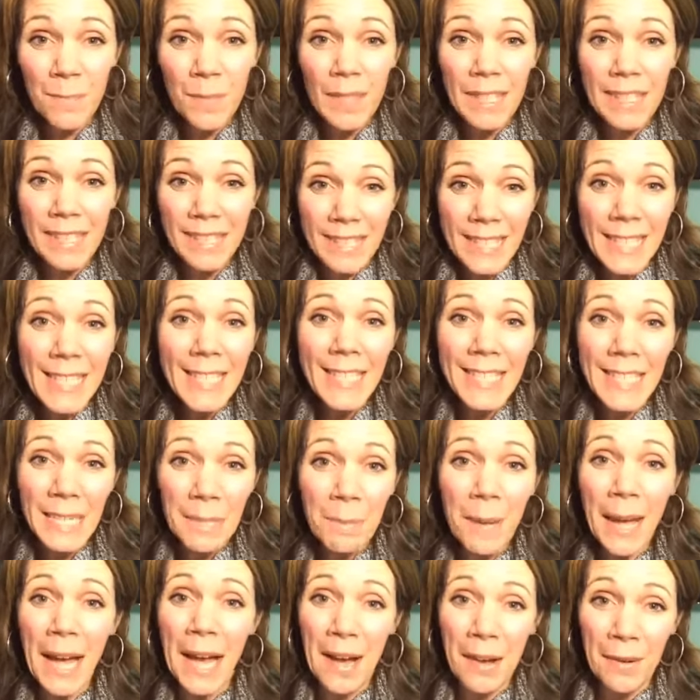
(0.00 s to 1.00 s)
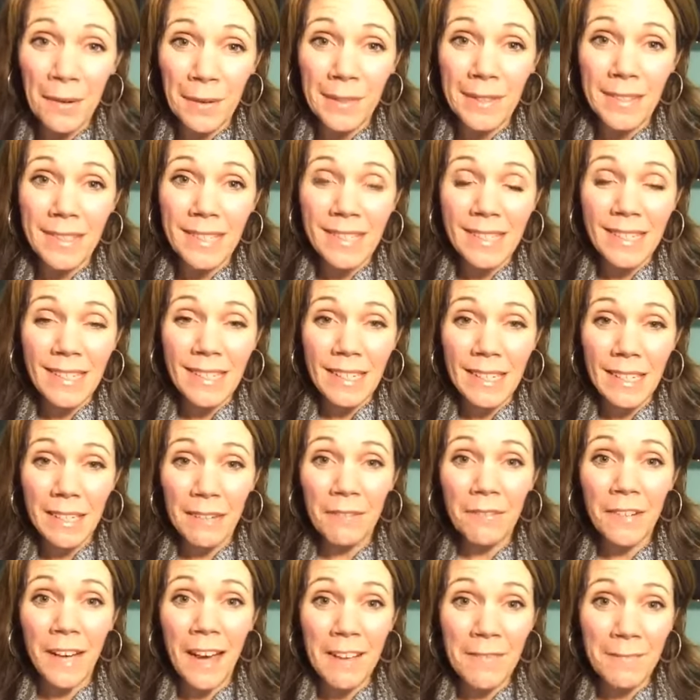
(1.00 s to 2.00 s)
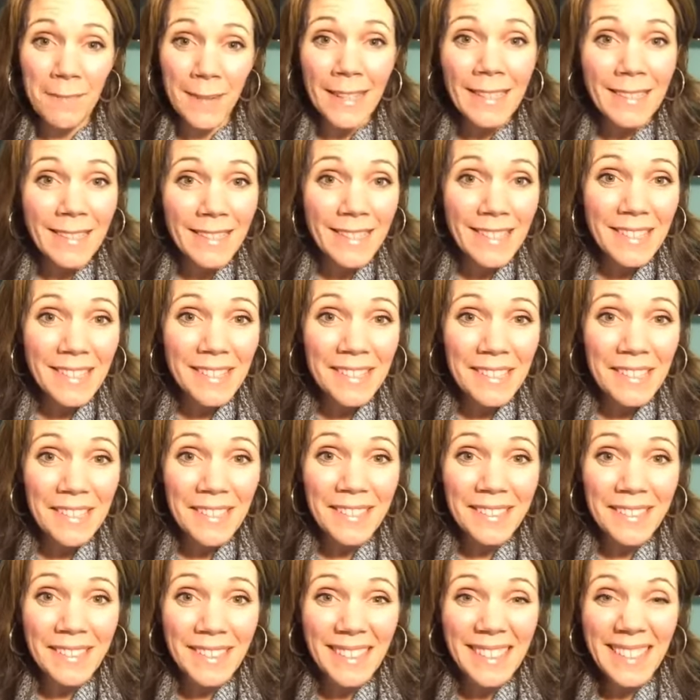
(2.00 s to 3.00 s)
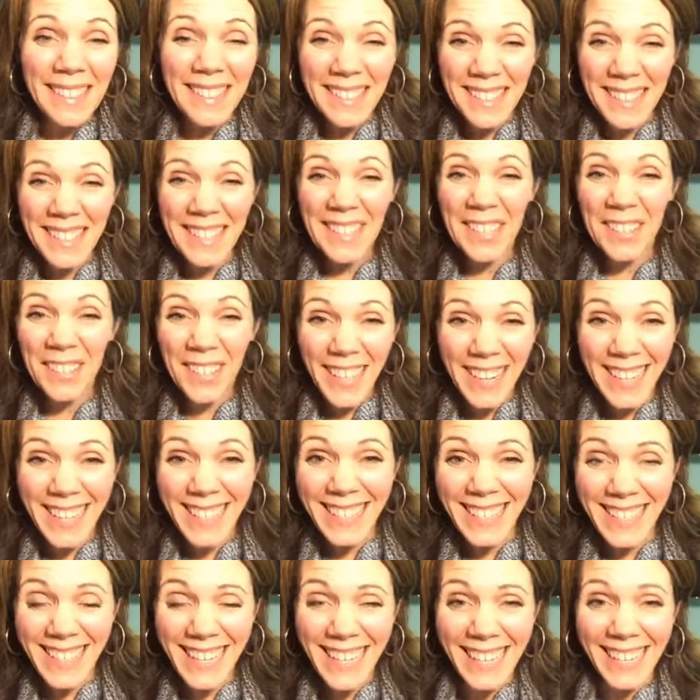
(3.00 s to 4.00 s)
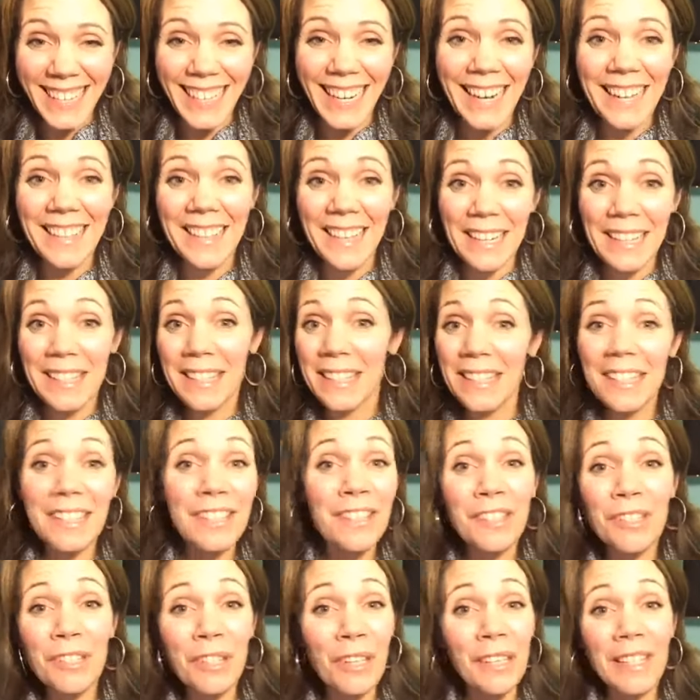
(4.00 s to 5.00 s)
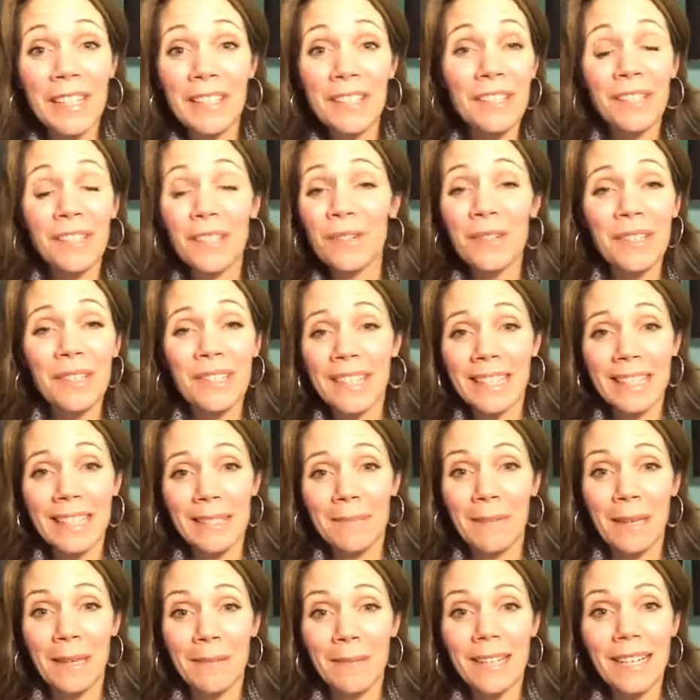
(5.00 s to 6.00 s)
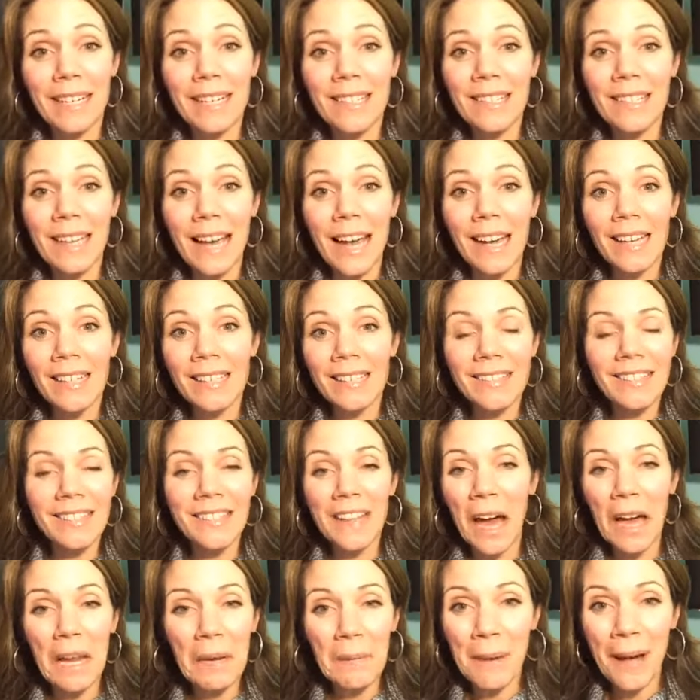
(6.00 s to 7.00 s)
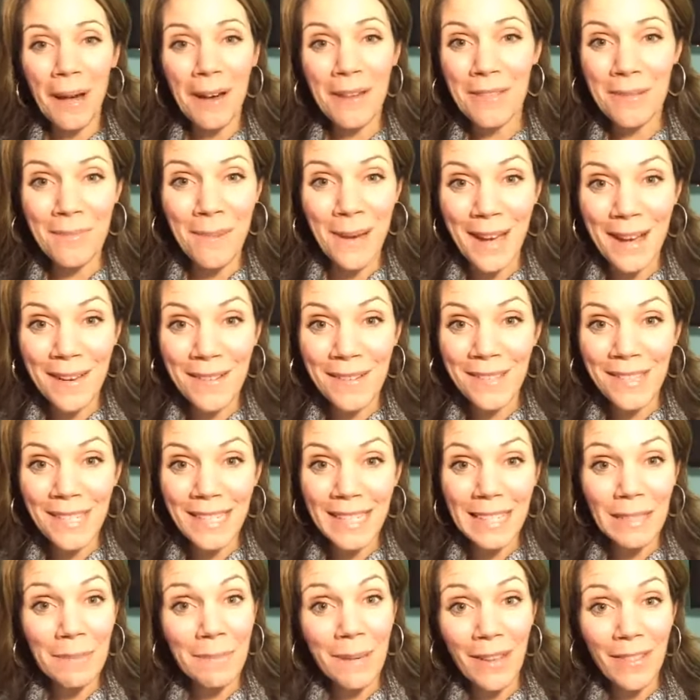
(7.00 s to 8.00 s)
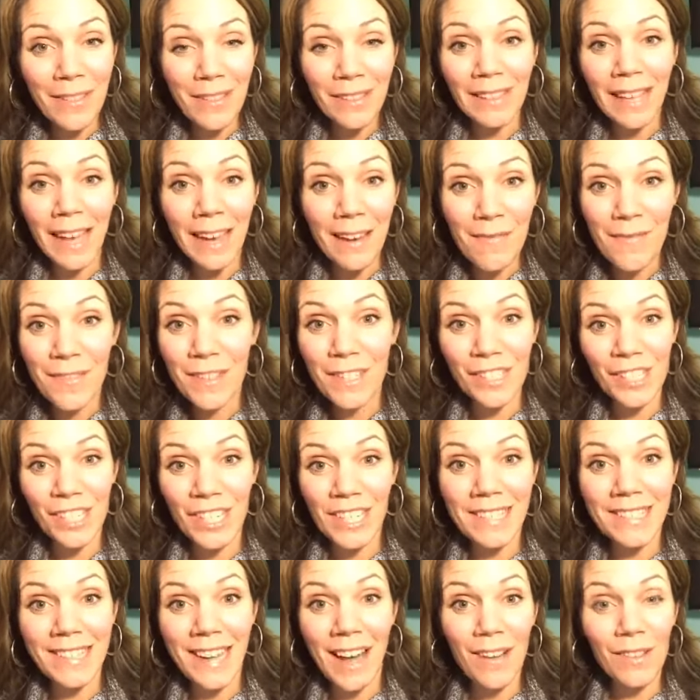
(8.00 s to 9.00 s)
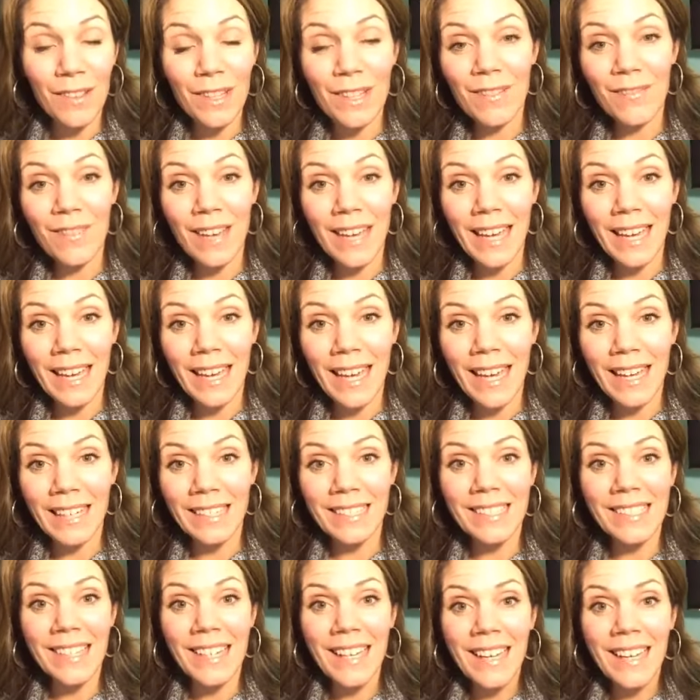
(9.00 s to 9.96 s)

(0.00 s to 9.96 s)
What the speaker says: 60 pounds in 5 months. This is crazy. This so excites me because it's not about the pounds, it's about the life that she's now living, and